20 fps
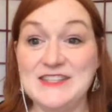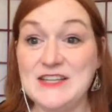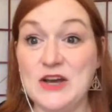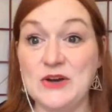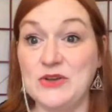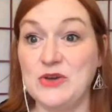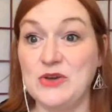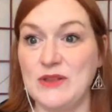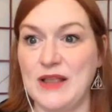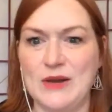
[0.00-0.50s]

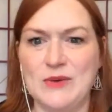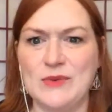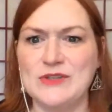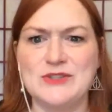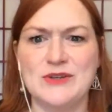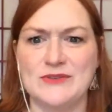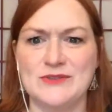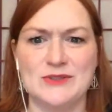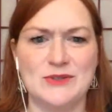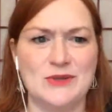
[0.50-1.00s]
you like what you
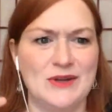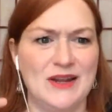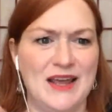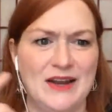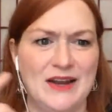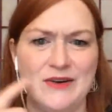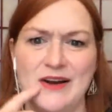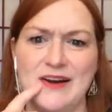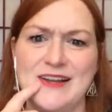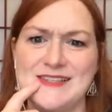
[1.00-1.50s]
have to do to
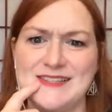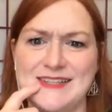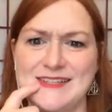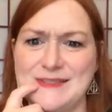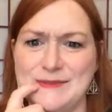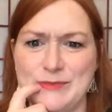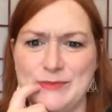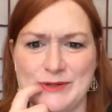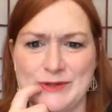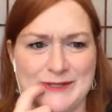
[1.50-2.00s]
enter. I guess that's
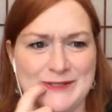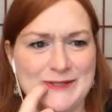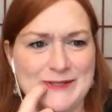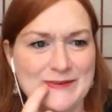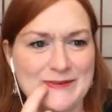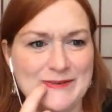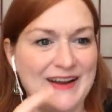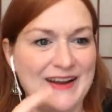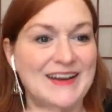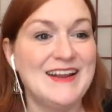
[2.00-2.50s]
important too,
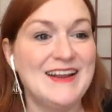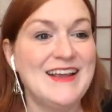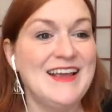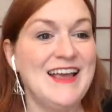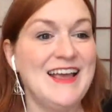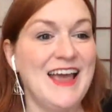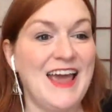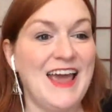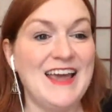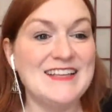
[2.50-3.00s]
right?
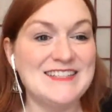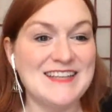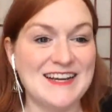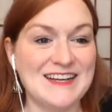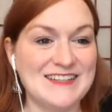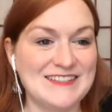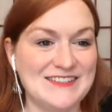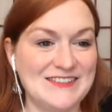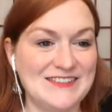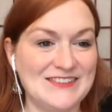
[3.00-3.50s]
Hey,
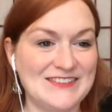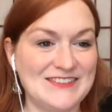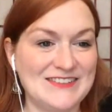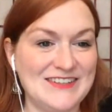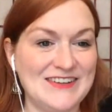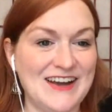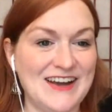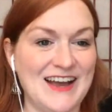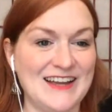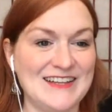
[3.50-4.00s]
Dr. Doodle
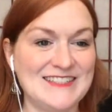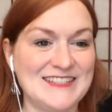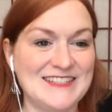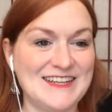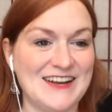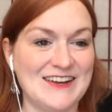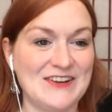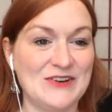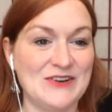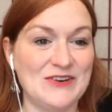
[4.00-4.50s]
Doo. Hi,
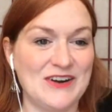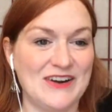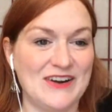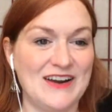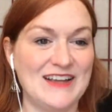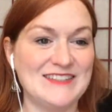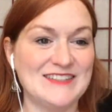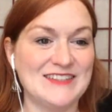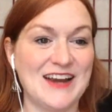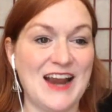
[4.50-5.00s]
Chicago Crown
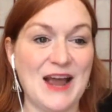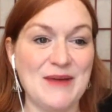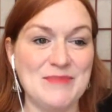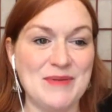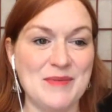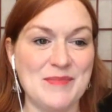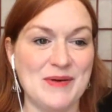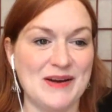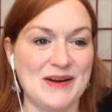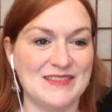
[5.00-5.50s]
Hustler. Happy
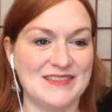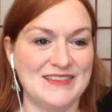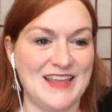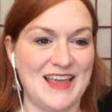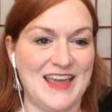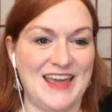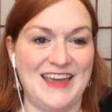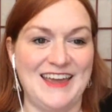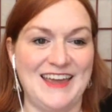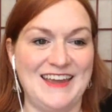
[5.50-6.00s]

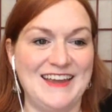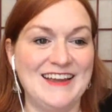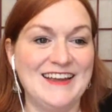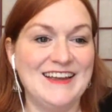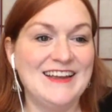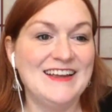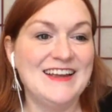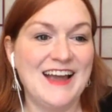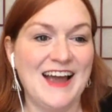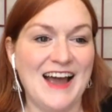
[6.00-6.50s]
birthday.
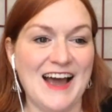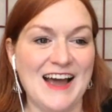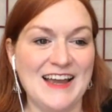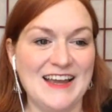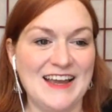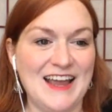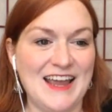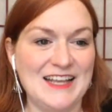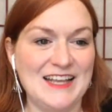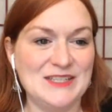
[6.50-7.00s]
Hi,
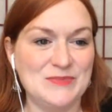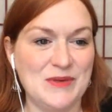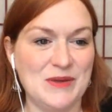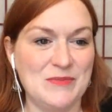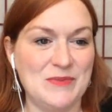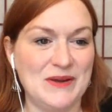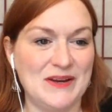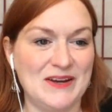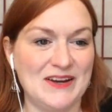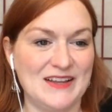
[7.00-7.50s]
HB
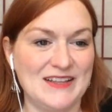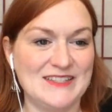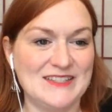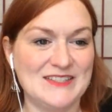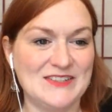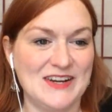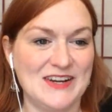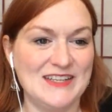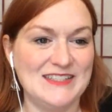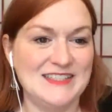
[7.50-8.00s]
Pickett's
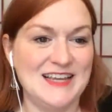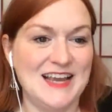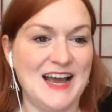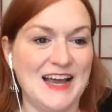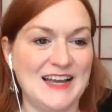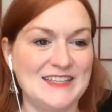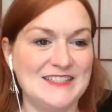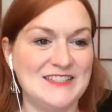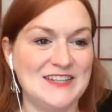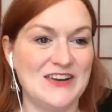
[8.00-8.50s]
Tracy.
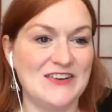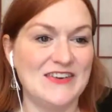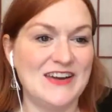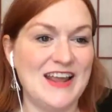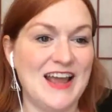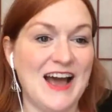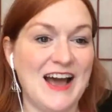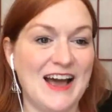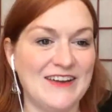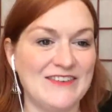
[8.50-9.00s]
Hi, Joni.
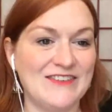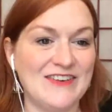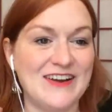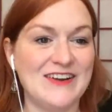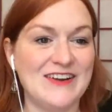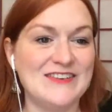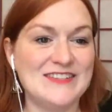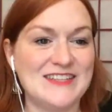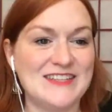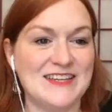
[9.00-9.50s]
Hi,
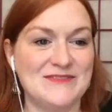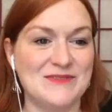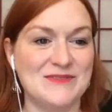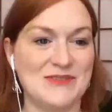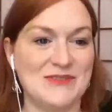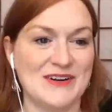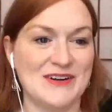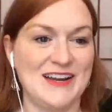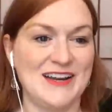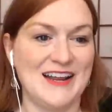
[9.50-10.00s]
Rose. Good
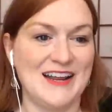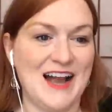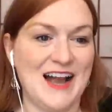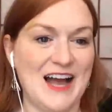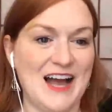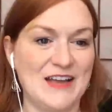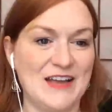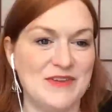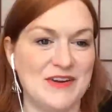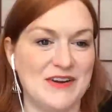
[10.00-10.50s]
morning. Hi,
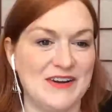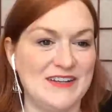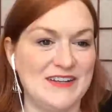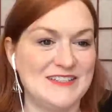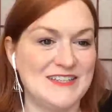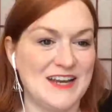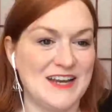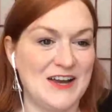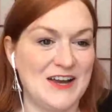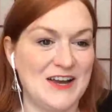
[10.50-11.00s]
Mary
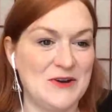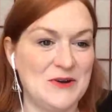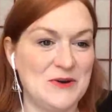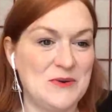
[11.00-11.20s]
Jo